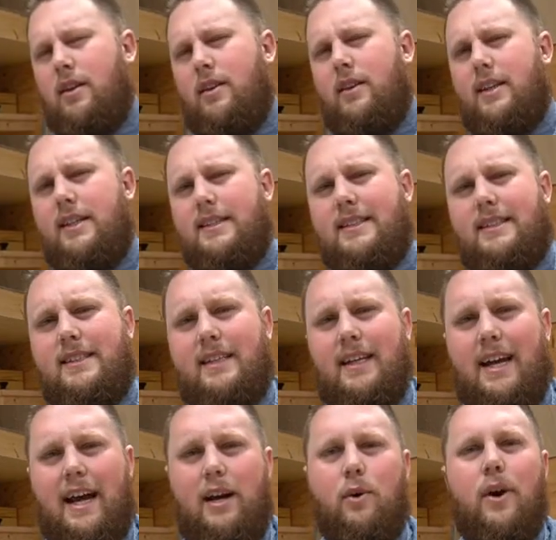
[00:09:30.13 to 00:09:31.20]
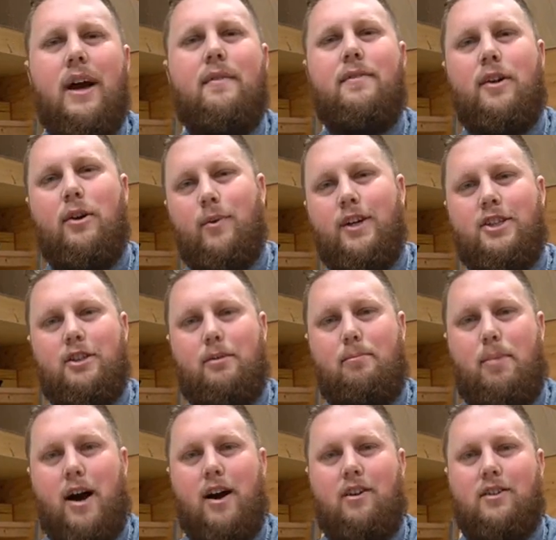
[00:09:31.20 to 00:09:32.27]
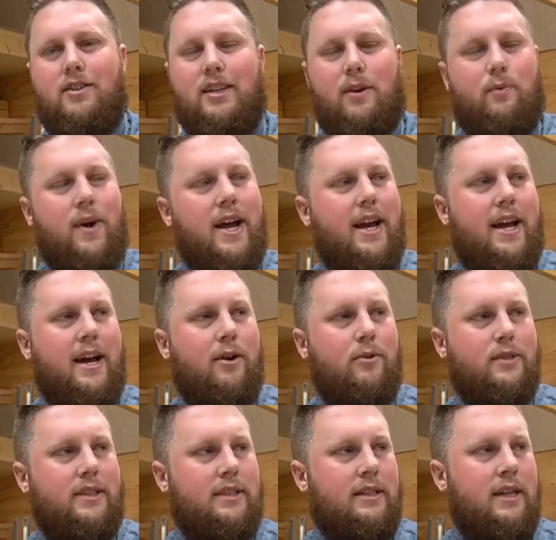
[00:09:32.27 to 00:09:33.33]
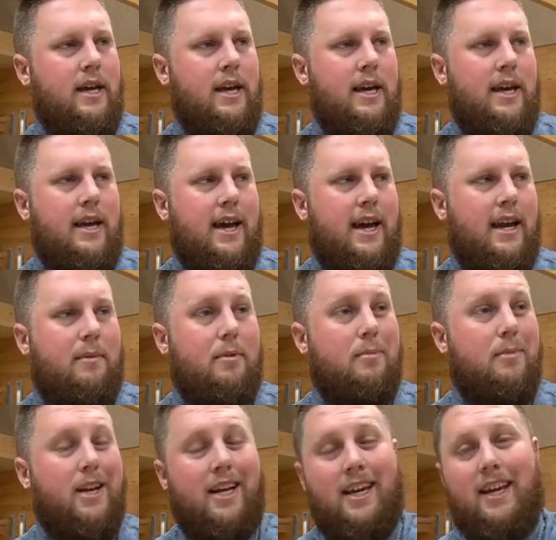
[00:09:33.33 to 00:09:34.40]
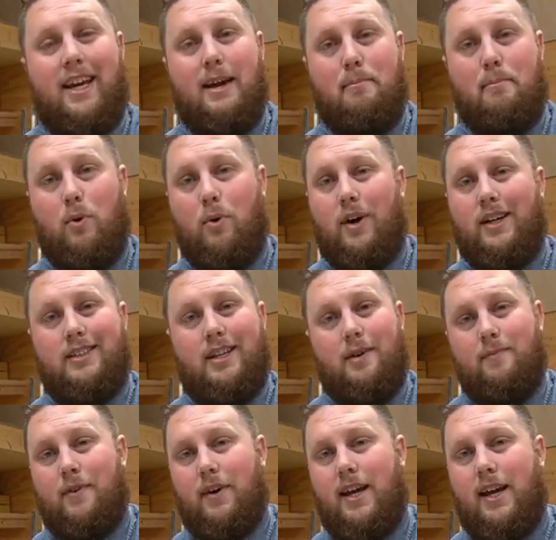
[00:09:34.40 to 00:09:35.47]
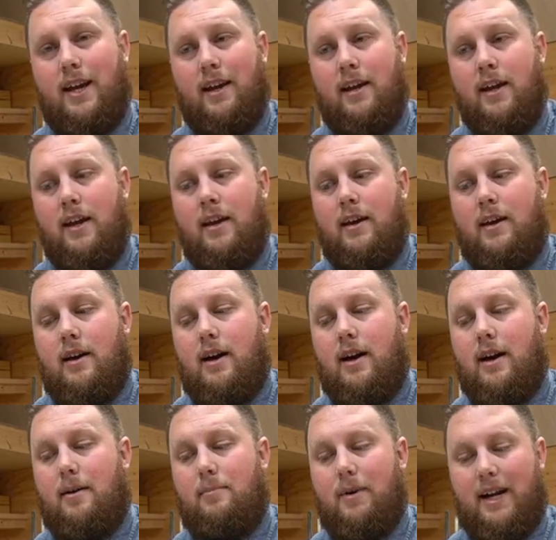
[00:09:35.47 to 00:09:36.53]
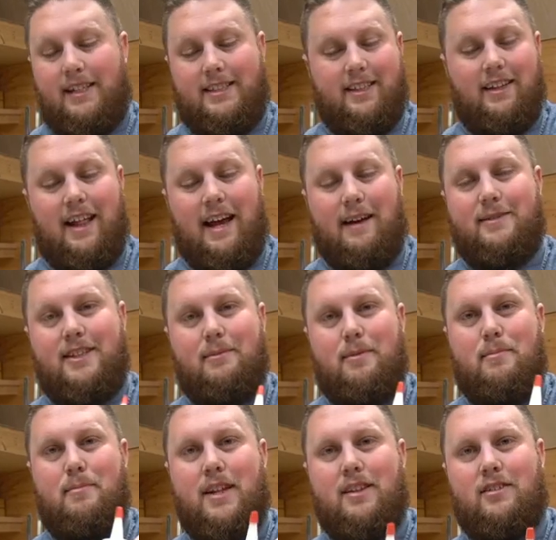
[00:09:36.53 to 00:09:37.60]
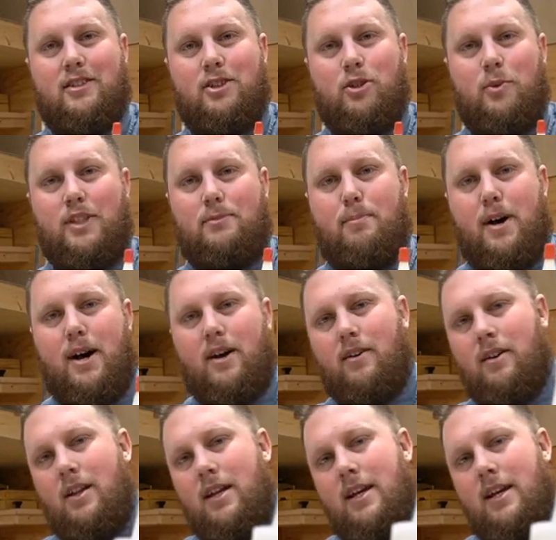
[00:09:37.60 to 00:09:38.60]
This, I don't have the original bottle because I ran out, and I've been meaning to get more. I just keep forgetting. Um, but I still have some in my little squeeze bottle.